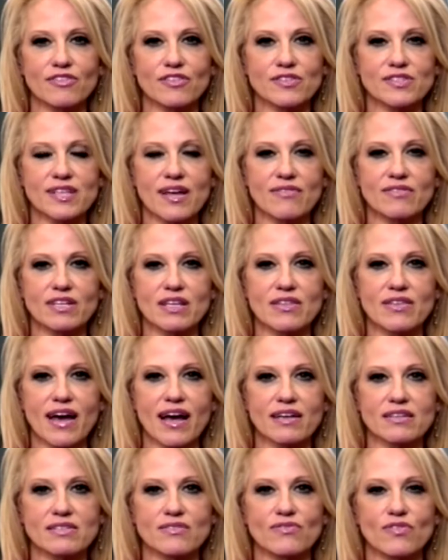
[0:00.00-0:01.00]
for
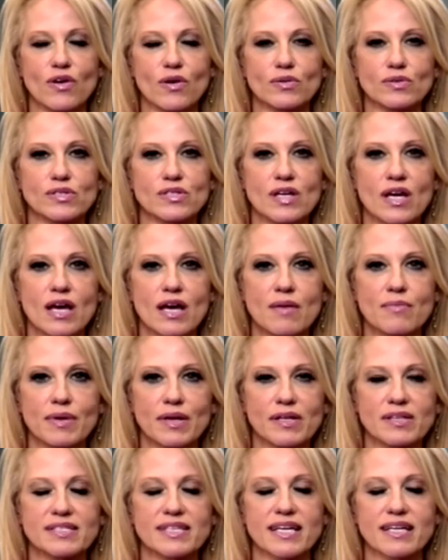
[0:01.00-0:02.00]
70,000 votes
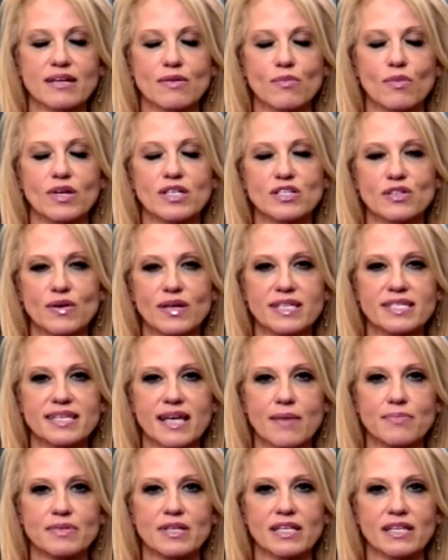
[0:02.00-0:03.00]
because they didn't want to
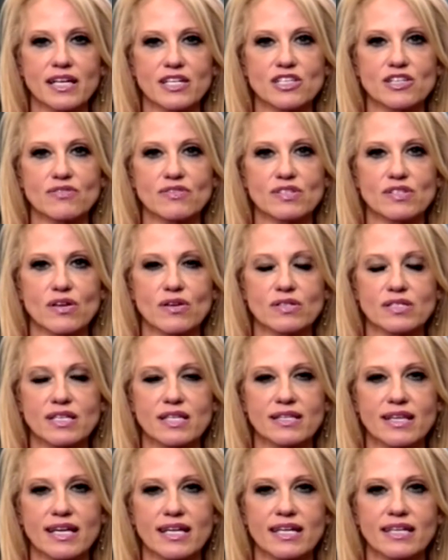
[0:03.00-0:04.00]
accept the election results
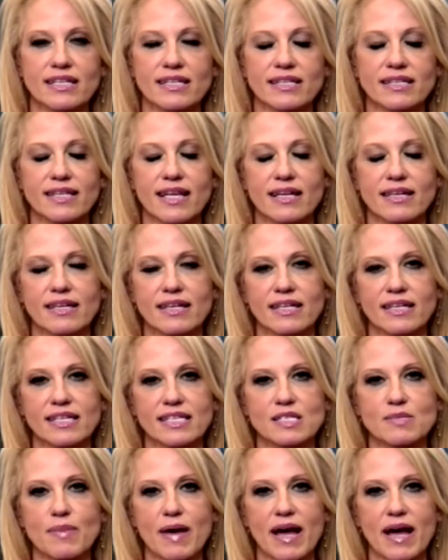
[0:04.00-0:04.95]
that they didn't they didn't